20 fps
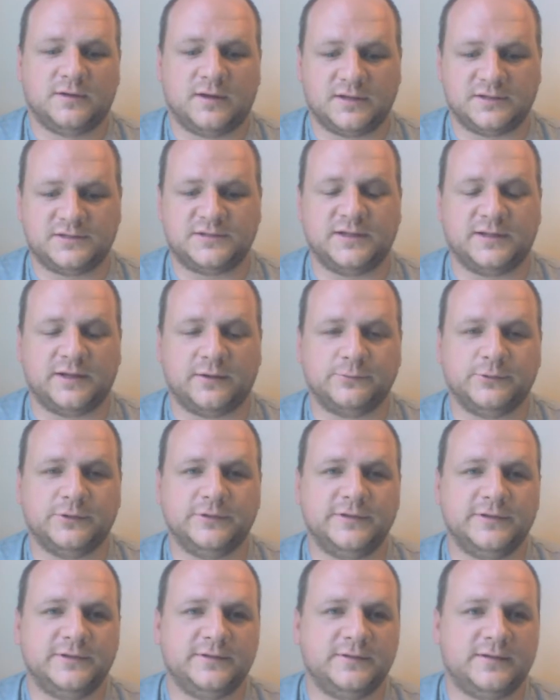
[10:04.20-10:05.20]
said I
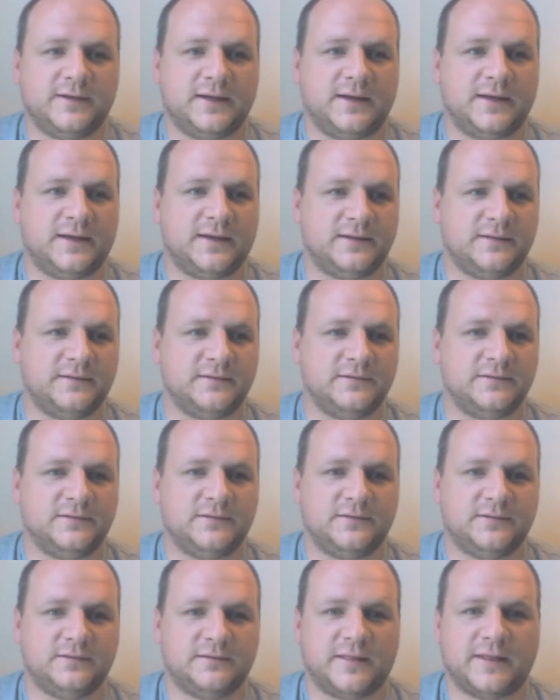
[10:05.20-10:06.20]
would, and
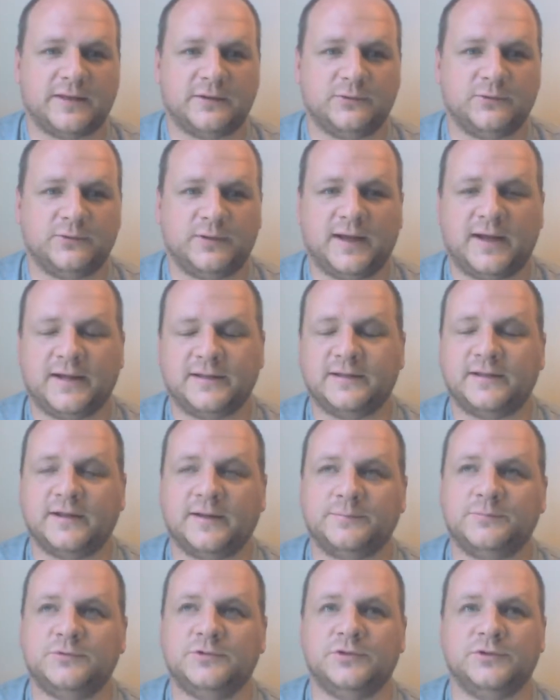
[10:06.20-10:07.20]
they all added
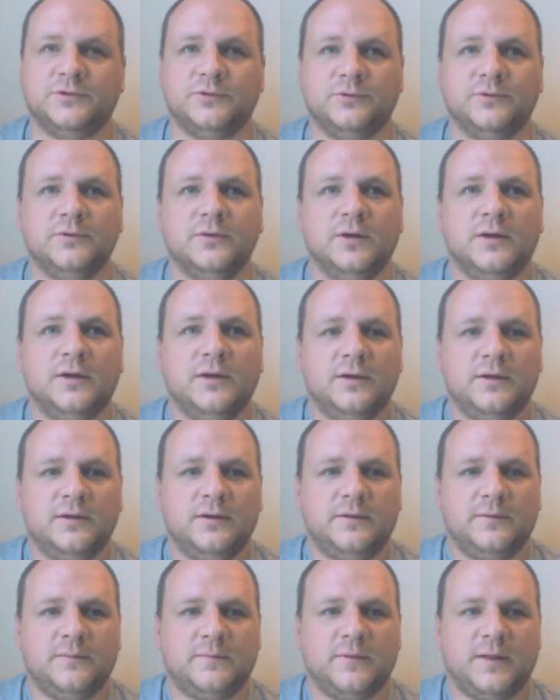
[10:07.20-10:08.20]
up to
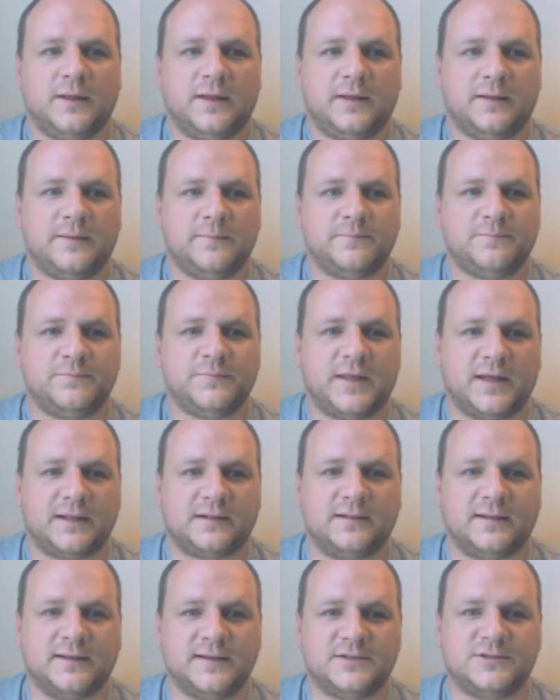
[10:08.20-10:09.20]
at
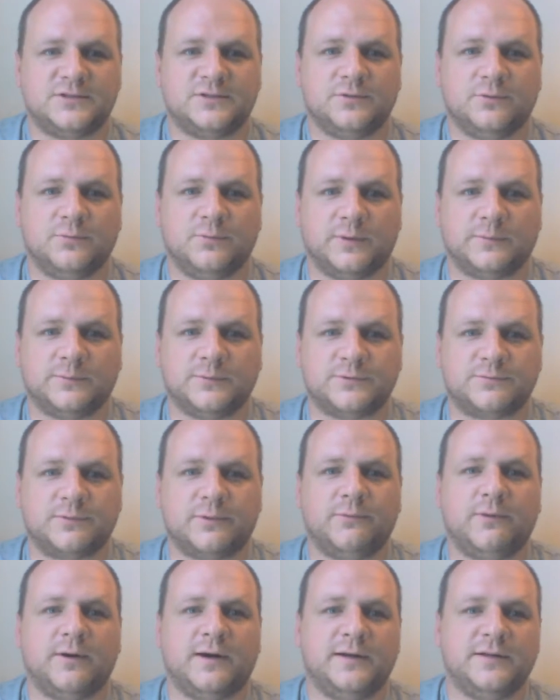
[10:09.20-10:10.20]
least what was
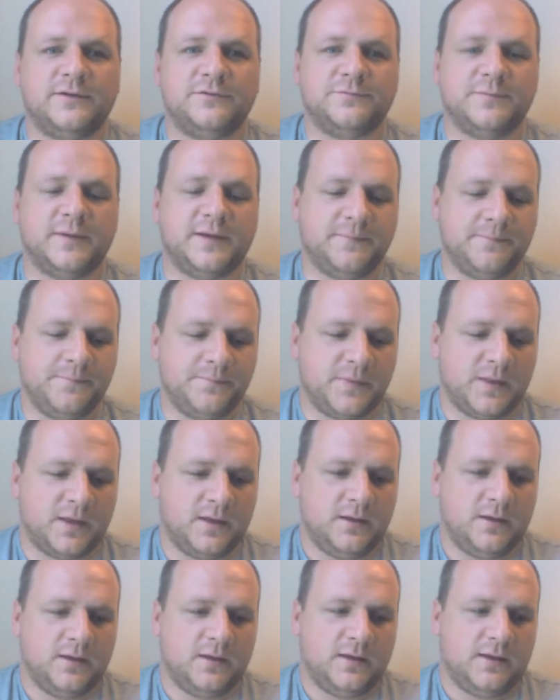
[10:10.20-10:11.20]
required of me.
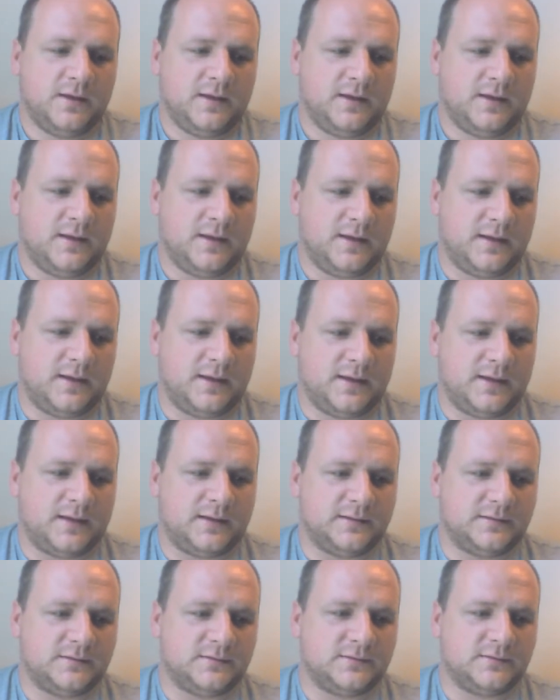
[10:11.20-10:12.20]

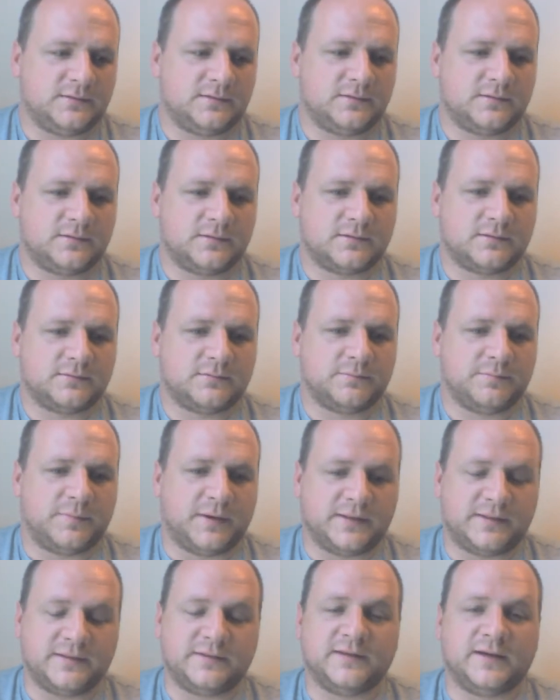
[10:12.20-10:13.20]
And by
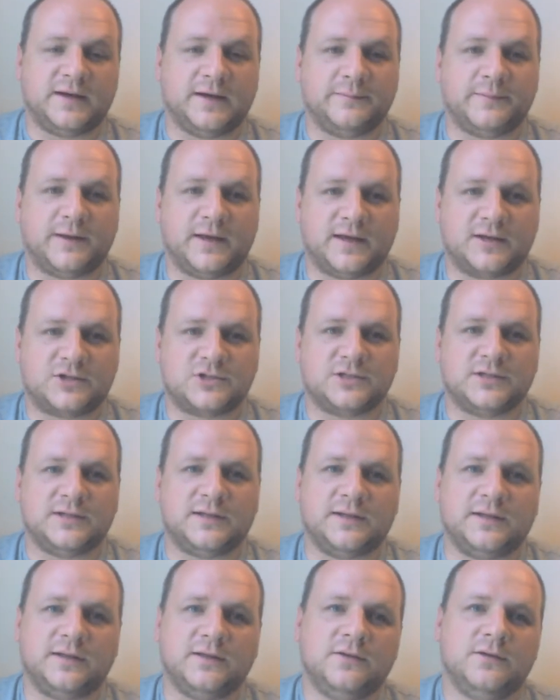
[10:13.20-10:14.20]
the time I
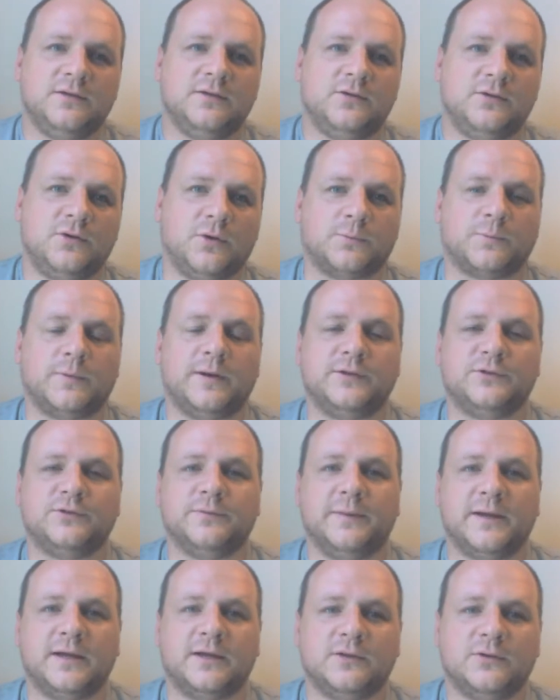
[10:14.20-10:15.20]
actually got round to
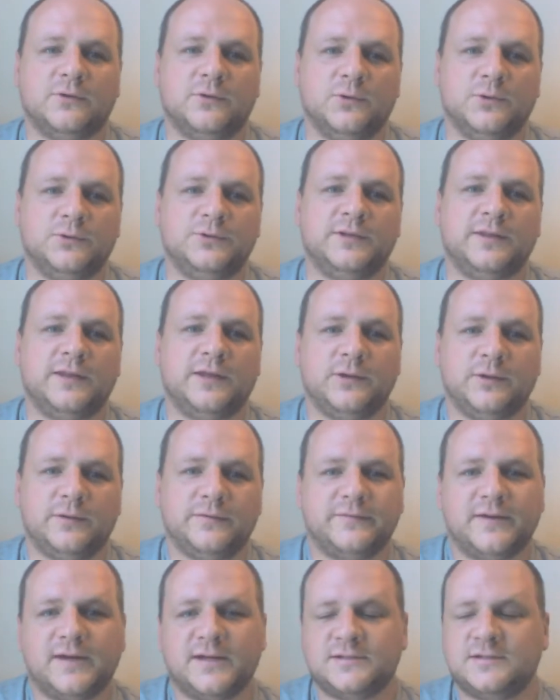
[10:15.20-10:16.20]
making a call to the
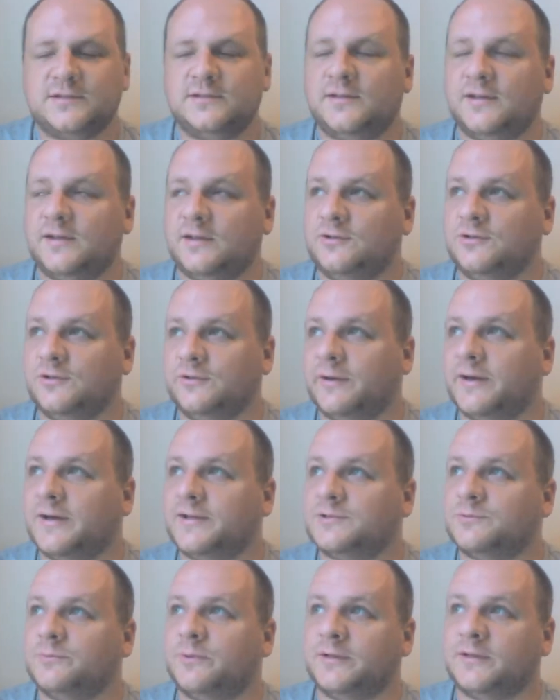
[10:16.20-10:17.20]
university to
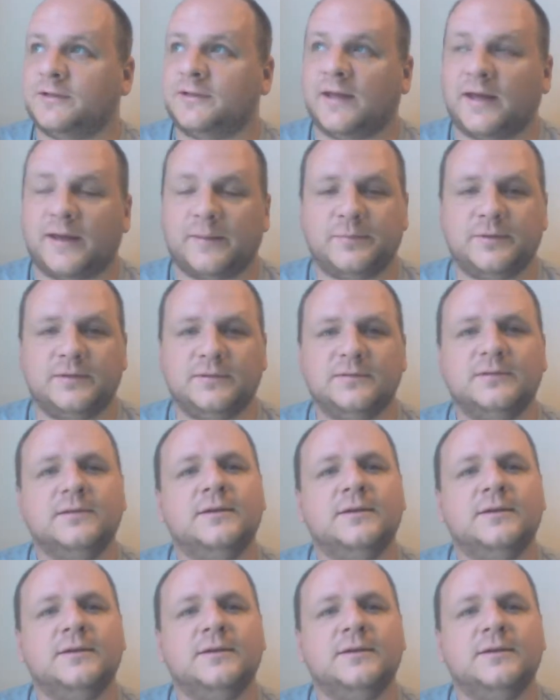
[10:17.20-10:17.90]
ask what had happened,